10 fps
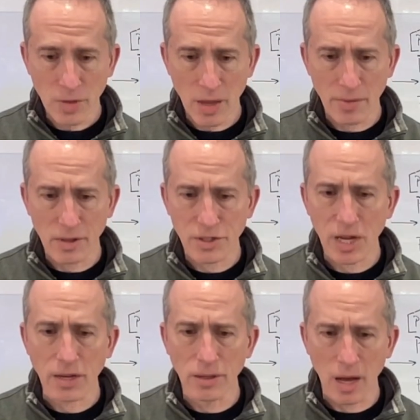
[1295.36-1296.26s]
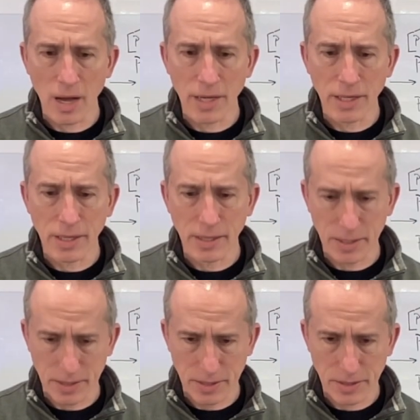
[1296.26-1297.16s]
And the second line
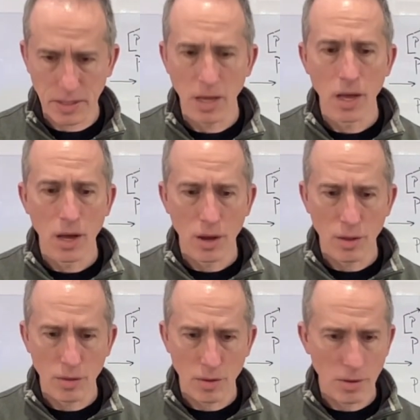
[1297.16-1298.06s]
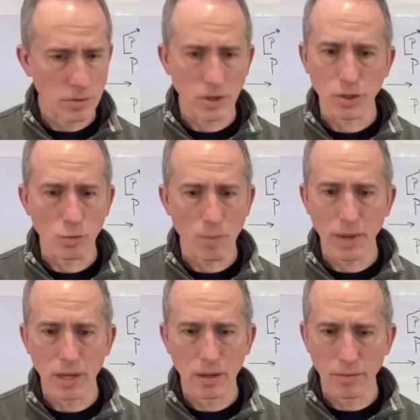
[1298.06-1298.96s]
is just a
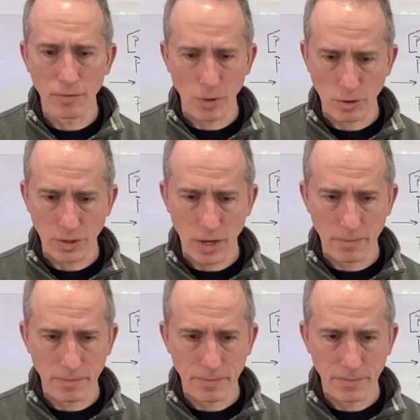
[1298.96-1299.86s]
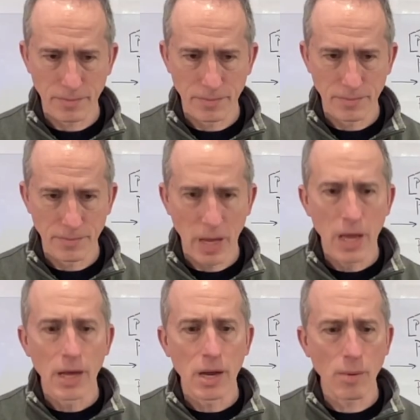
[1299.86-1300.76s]
repeat of the first line.
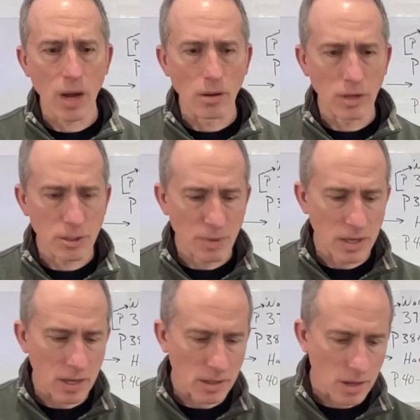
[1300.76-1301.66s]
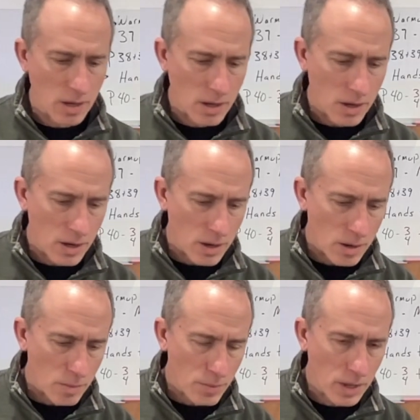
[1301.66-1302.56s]
Here we go. Let's begin.
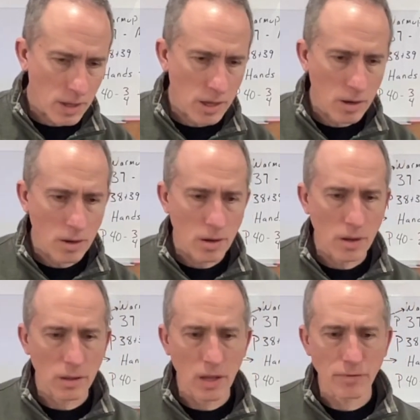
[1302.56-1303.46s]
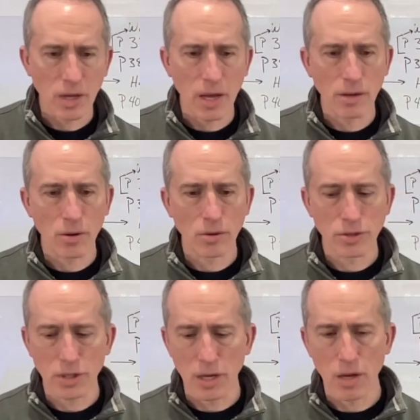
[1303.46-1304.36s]
Pinky, left hand
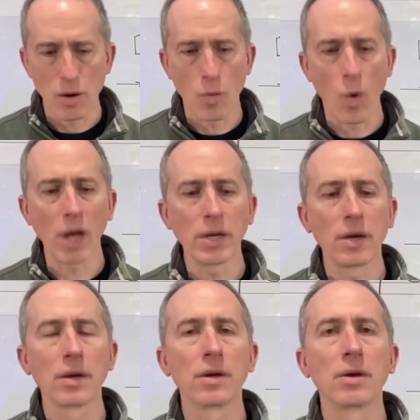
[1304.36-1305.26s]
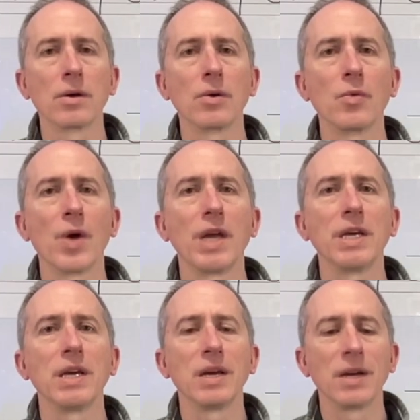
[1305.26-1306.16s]
on C. 1,
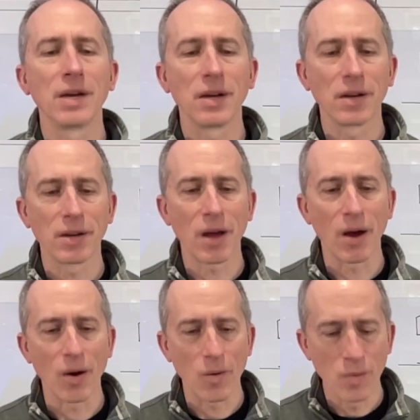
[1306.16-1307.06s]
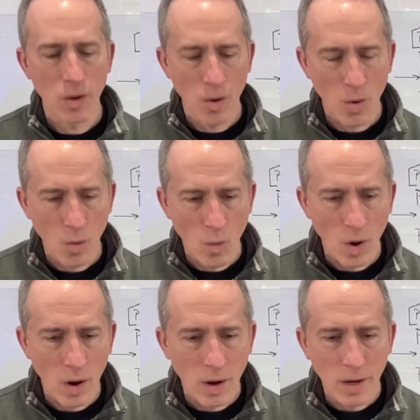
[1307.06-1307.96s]
ready, go.
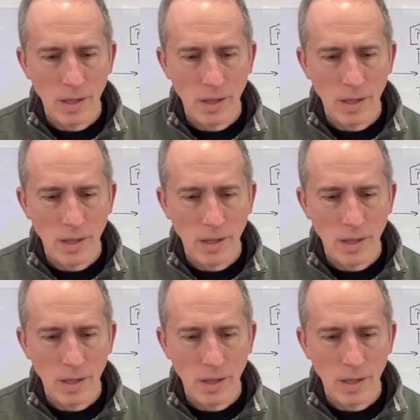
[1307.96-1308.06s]
1,